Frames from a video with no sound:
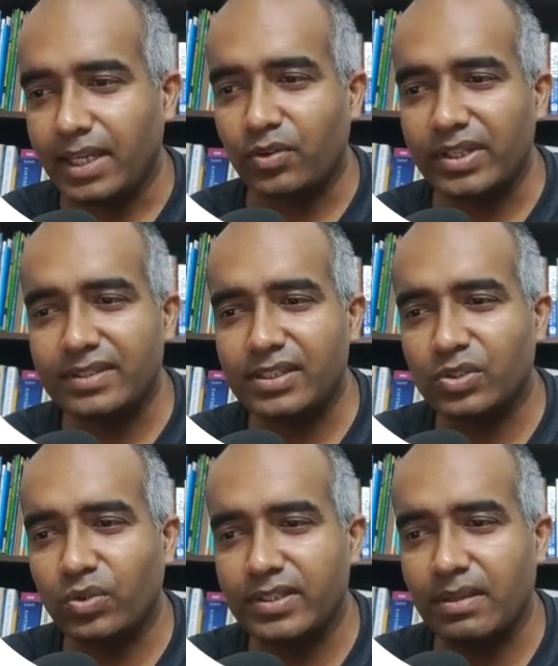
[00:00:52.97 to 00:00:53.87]

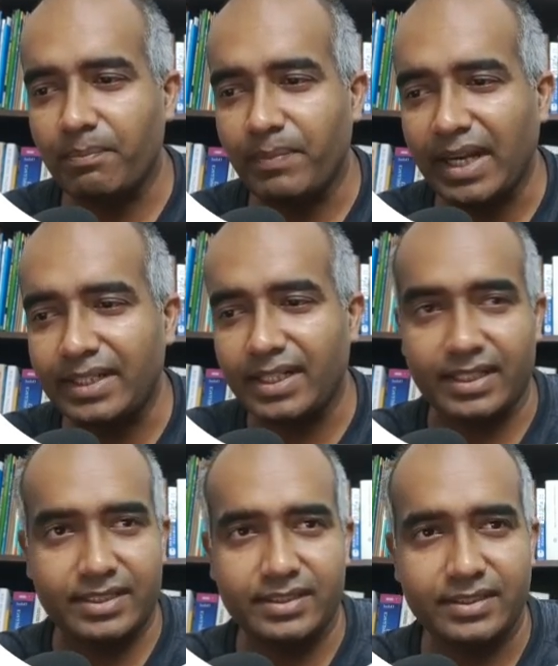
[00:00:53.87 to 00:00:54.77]
Accuracy score is a
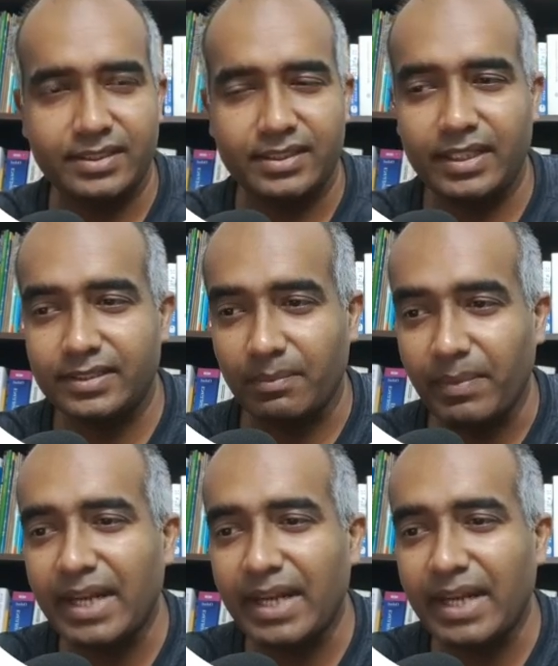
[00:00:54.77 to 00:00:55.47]
metric. It's